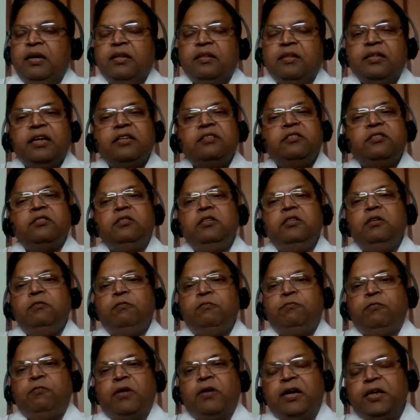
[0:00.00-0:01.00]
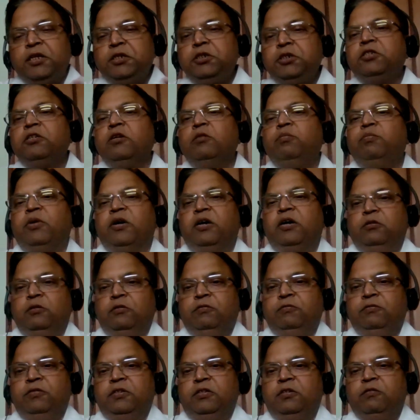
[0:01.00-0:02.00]
That's the financial part
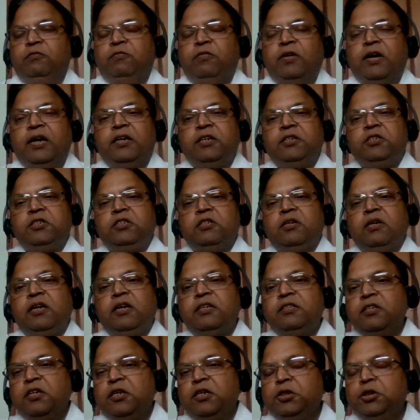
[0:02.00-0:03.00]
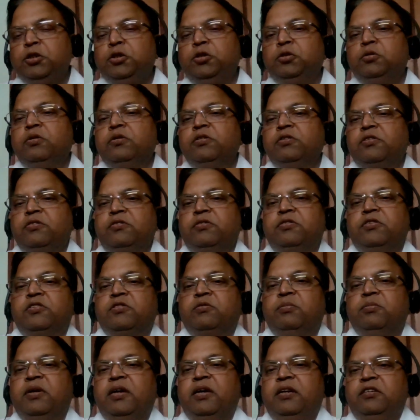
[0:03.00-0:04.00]
of it, financial and the insurance
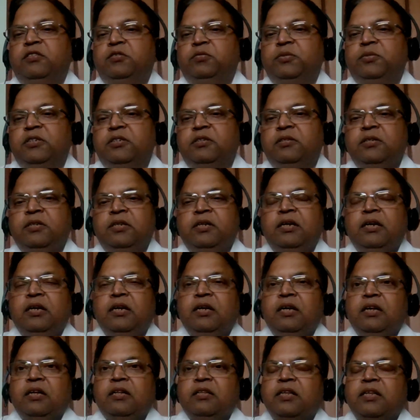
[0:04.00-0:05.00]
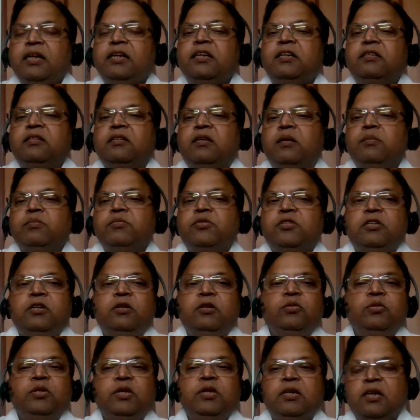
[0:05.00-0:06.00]
risk management. Then it comes,
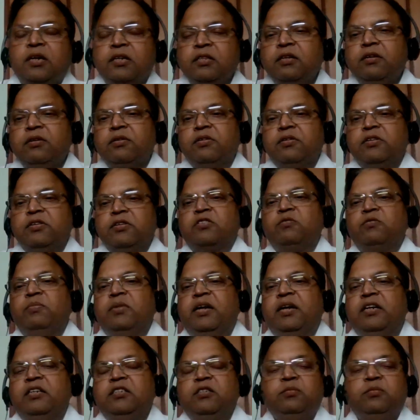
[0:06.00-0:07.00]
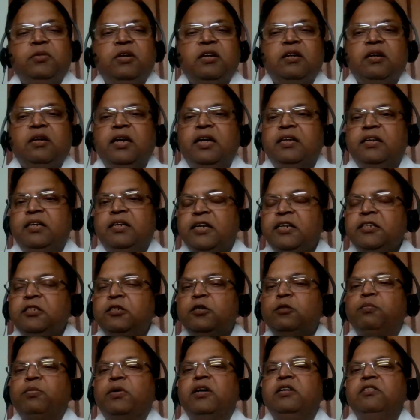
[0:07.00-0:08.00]
the other risk management, like
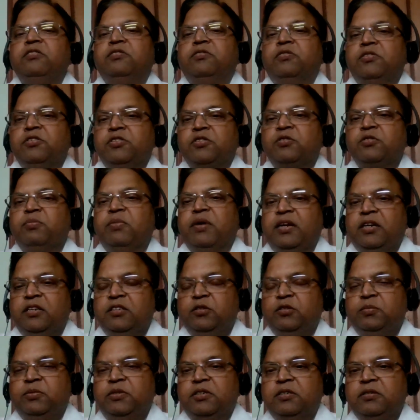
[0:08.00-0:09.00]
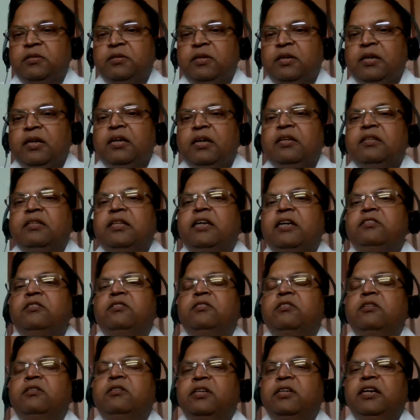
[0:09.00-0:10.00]
enterprise risk management.
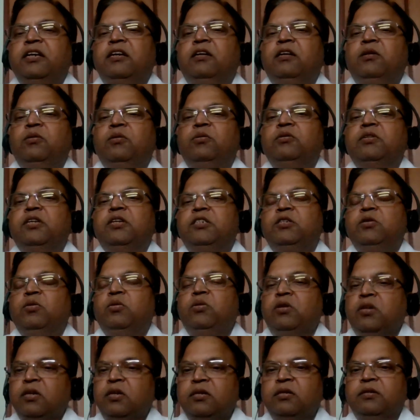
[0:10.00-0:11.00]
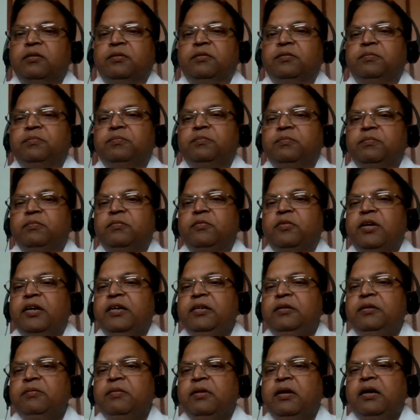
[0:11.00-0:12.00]
That's the thing, that you learn,
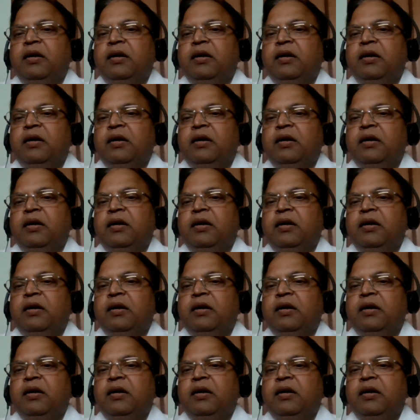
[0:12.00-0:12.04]
right?